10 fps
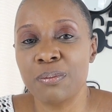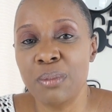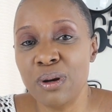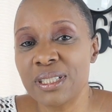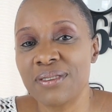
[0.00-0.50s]

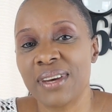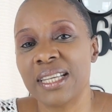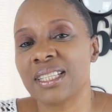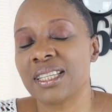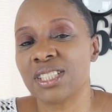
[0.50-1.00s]

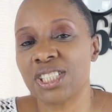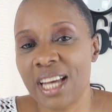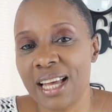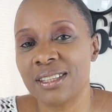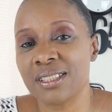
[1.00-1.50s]
motivated and
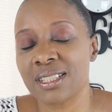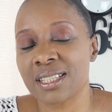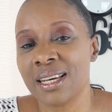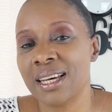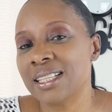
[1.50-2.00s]
challenged